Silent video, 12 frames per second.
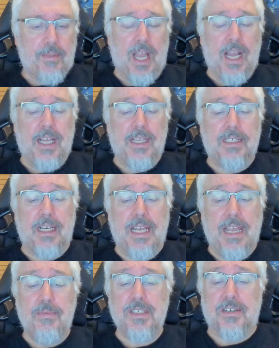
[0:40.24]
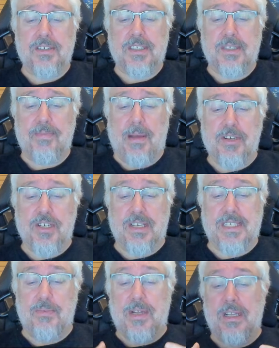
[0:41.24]
And he was asked to publish it
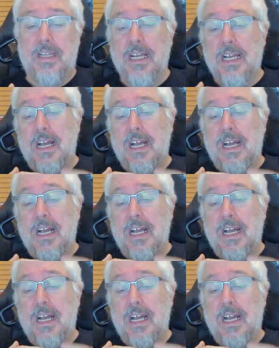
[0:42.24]
and said, well,